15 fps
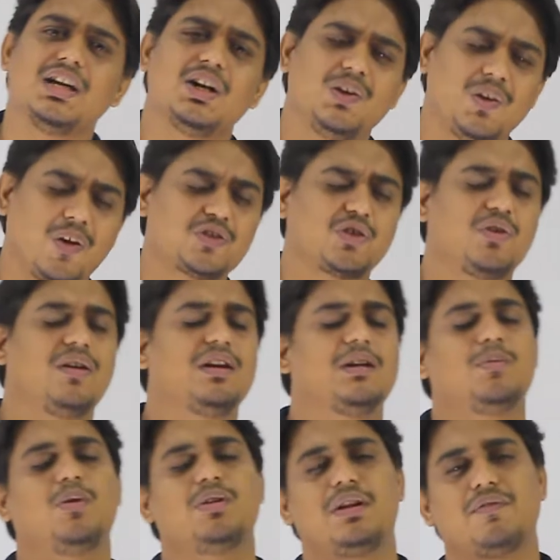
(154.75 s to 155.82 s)
You will also learn
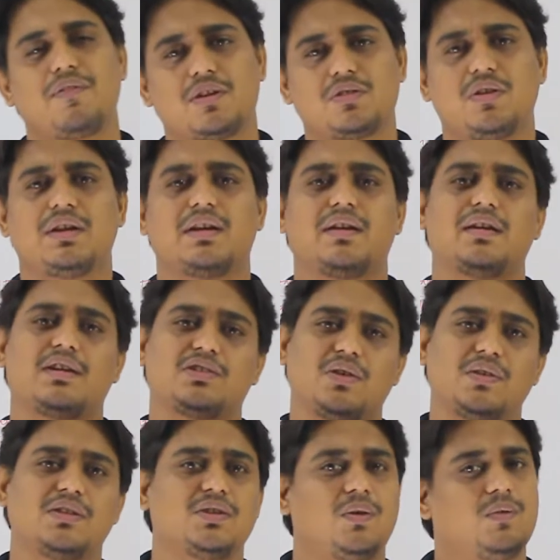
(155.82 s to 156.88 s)
about infrasonic and
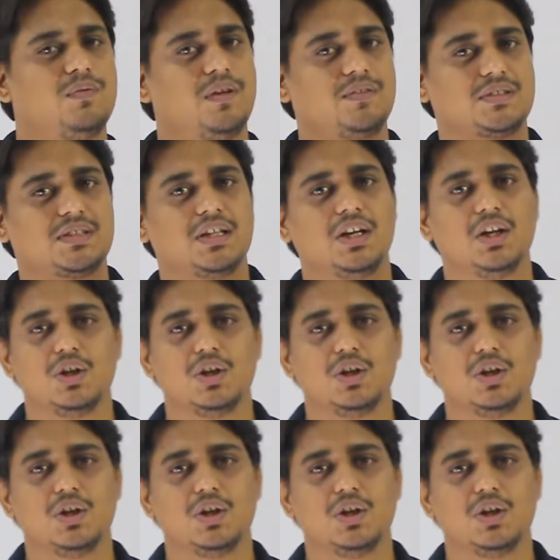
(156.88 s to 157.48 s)
ultrasonic sound waves.